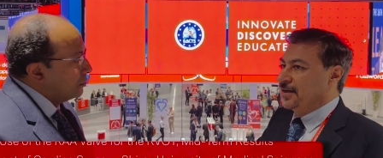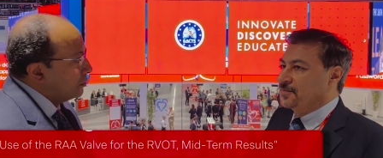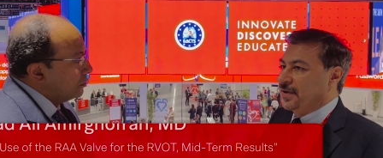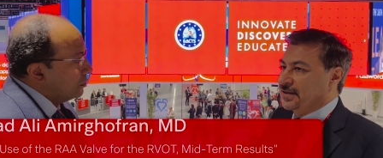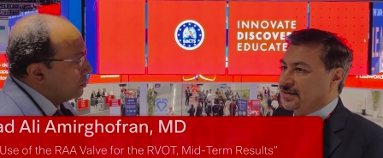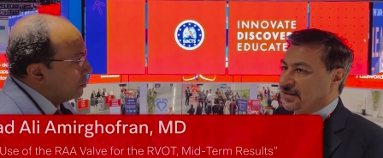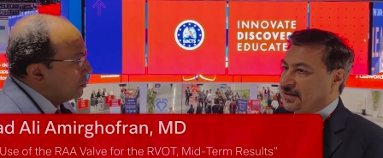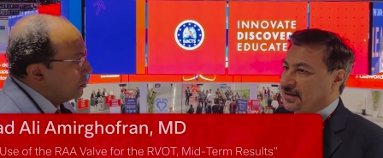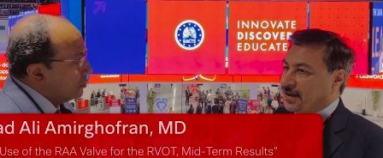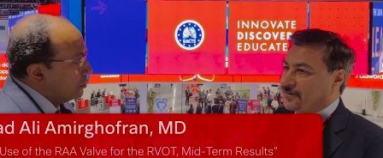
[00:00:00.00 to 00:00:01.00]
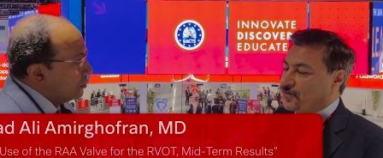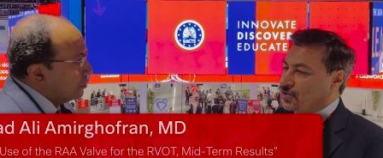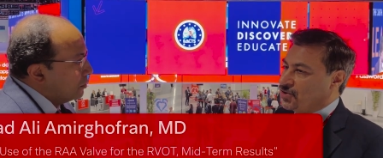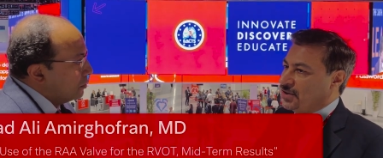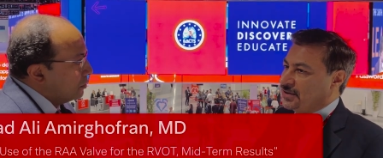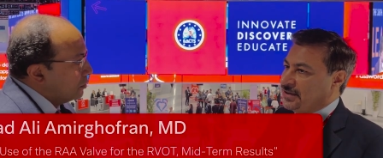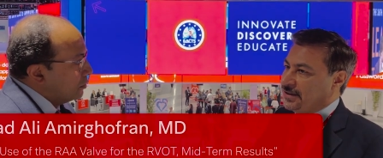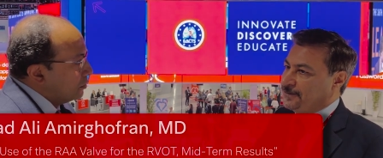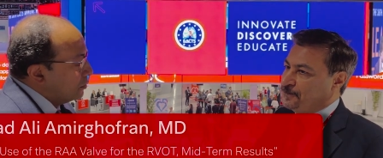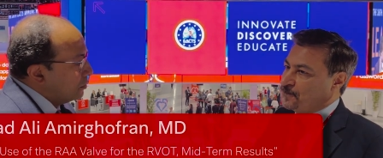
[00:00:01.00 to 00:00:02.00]
Speaker 1: but uh,
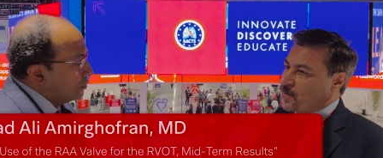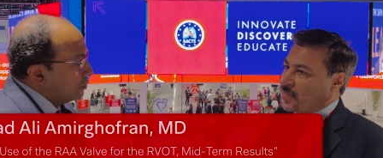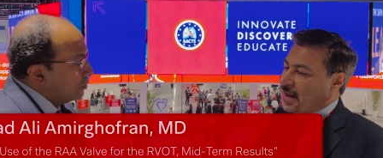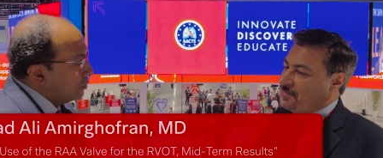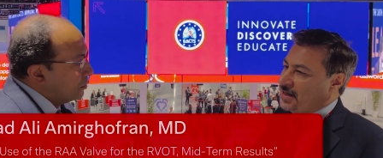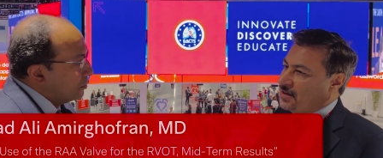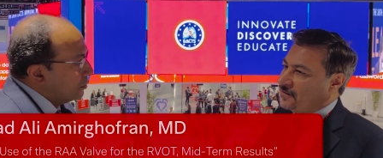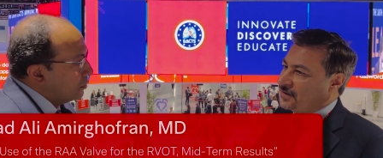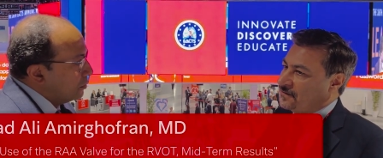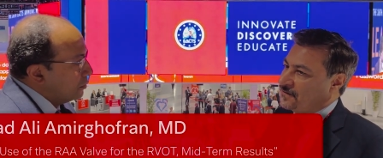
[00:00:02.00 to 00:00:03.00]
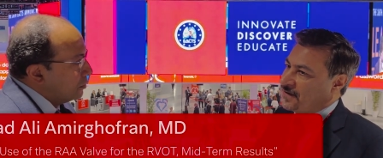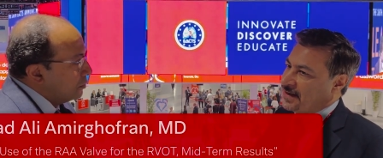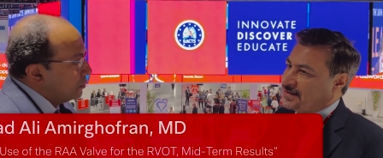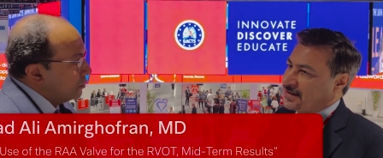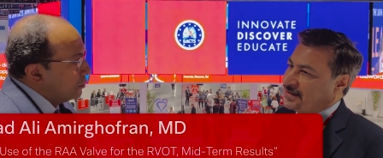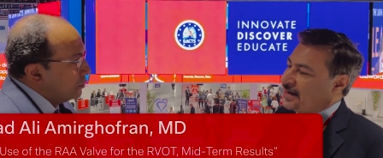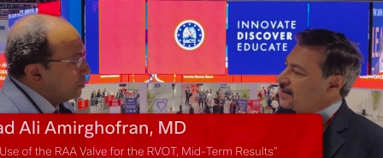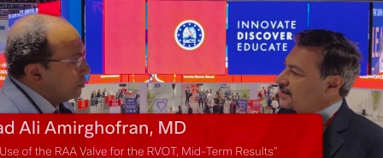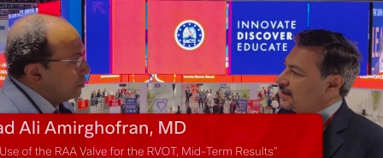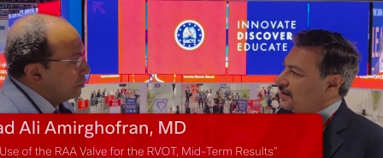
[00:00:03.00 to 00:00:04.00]
unfortunately, many of them face a
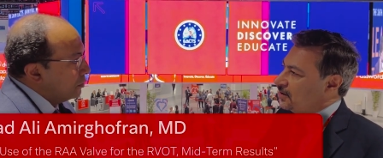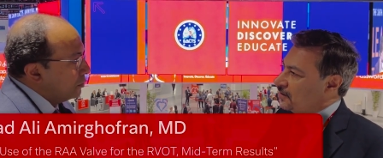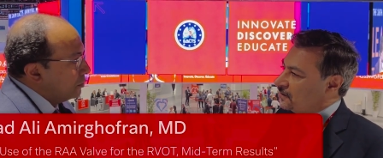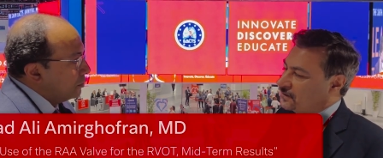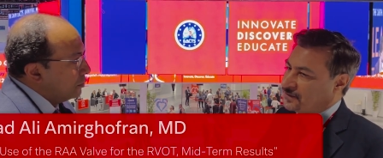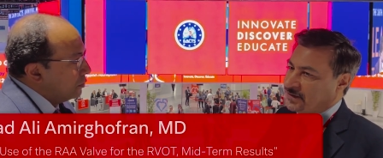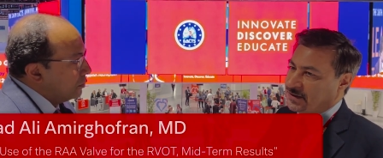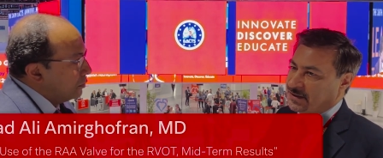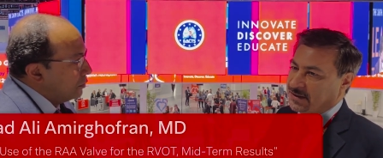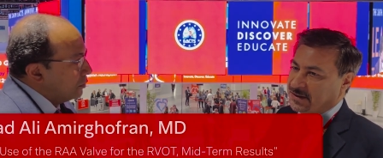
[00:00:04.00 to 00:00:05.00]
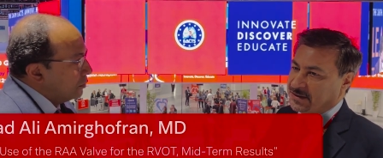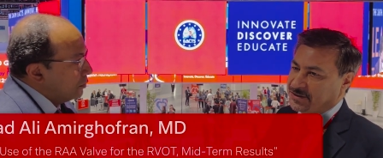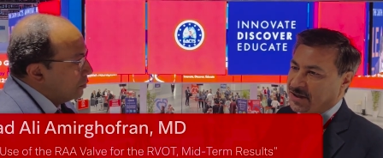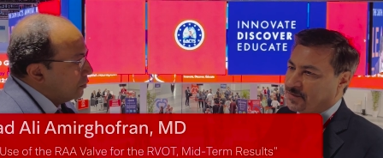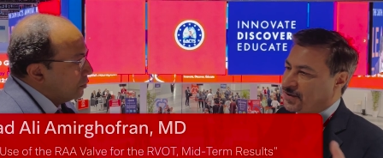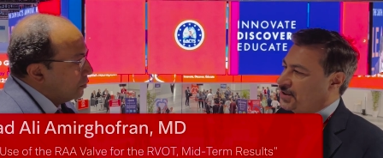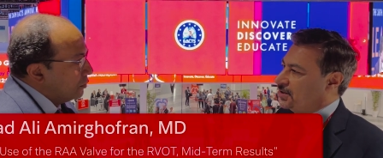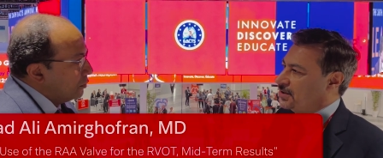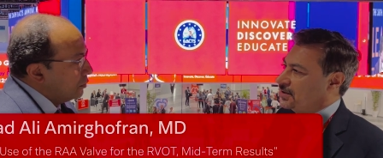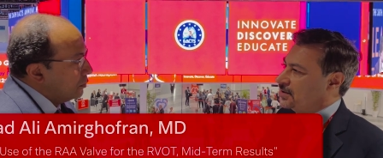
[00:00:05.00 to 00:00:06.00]
cascade of uh,
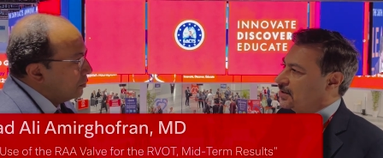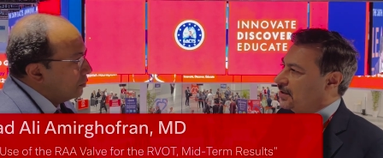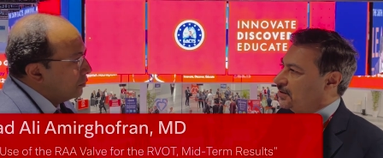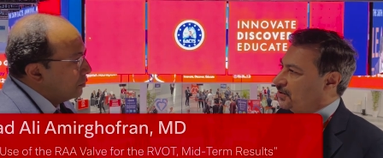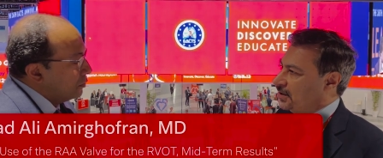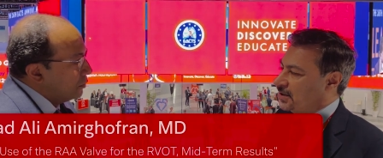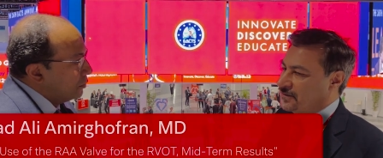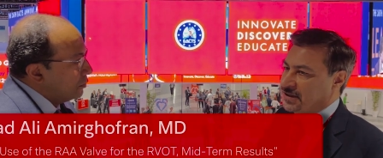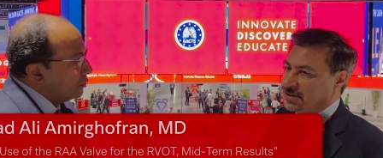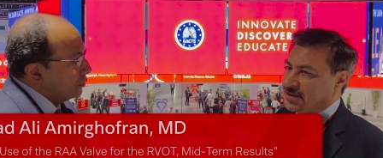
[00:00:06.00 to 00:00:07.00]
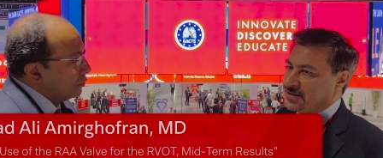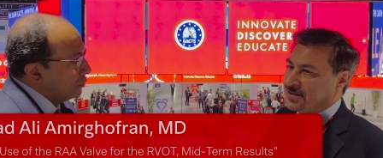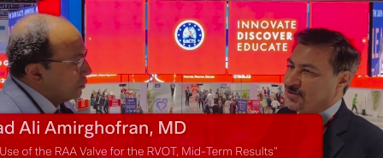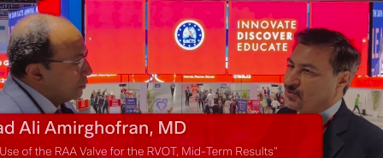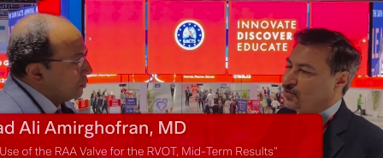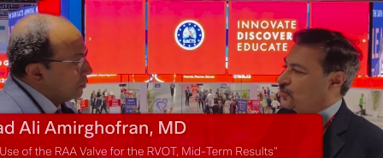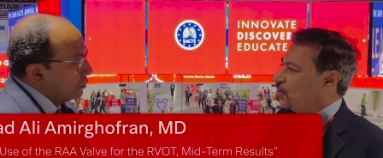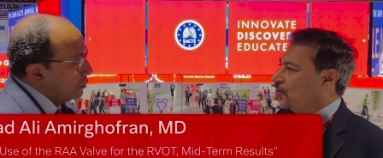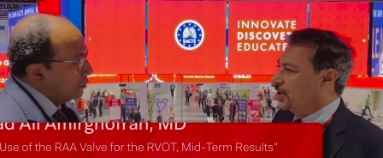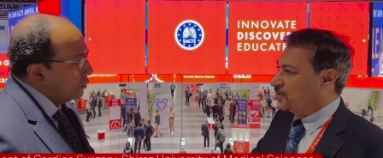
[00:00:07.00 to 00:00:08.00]
reoperations and reinterventions due to
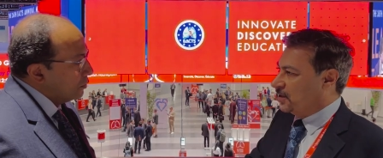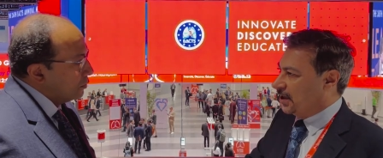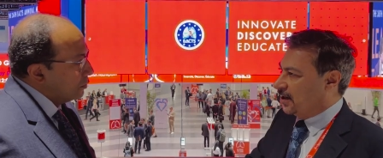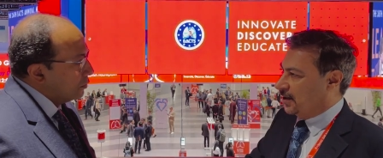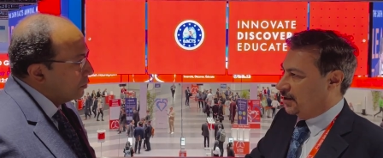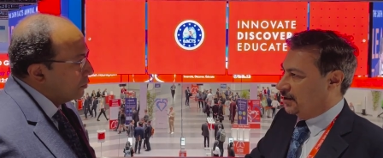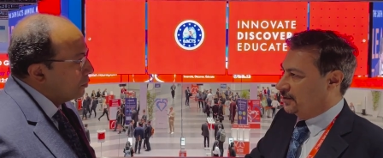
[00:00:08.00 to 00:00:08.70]
chronic P I.